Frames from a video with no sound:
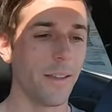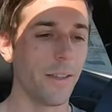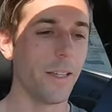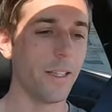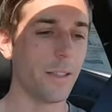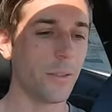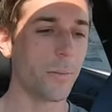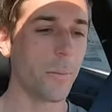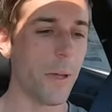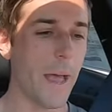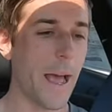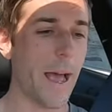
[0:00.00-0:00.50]

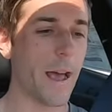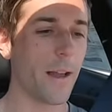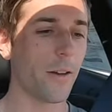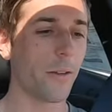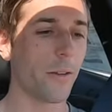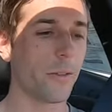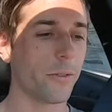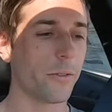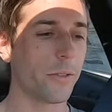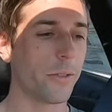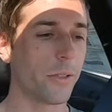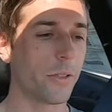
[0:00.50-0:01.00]
These
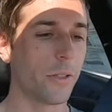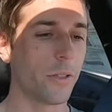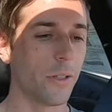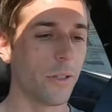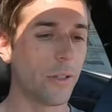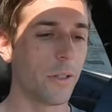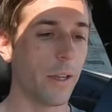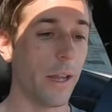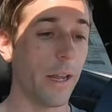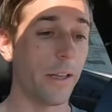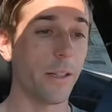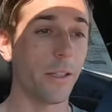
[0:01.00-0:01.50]
paddles
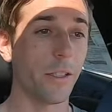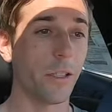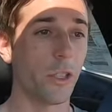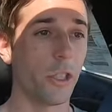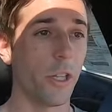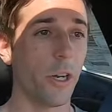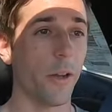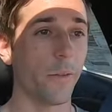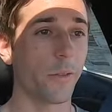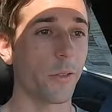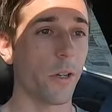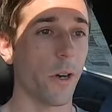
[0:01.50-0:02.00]
and these
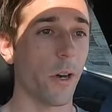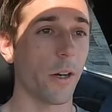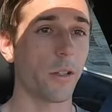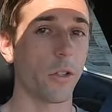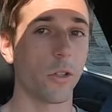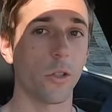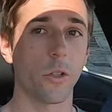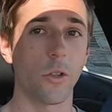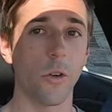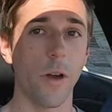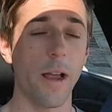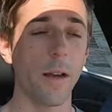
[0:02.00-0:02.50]
shifts are
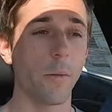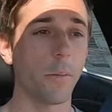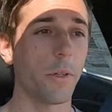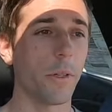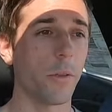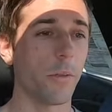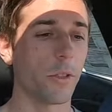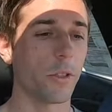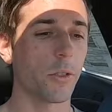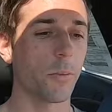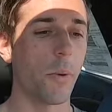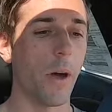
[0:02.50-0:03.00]
incredibly
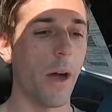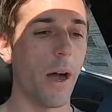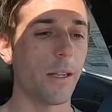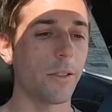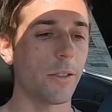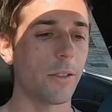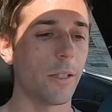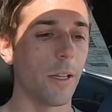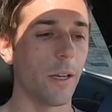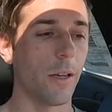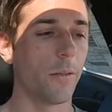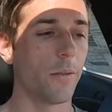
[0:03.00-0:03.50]

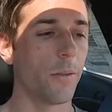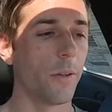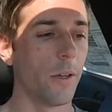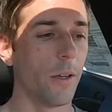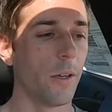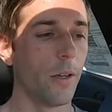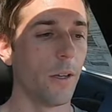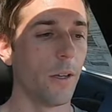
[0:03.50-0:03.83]
responsive,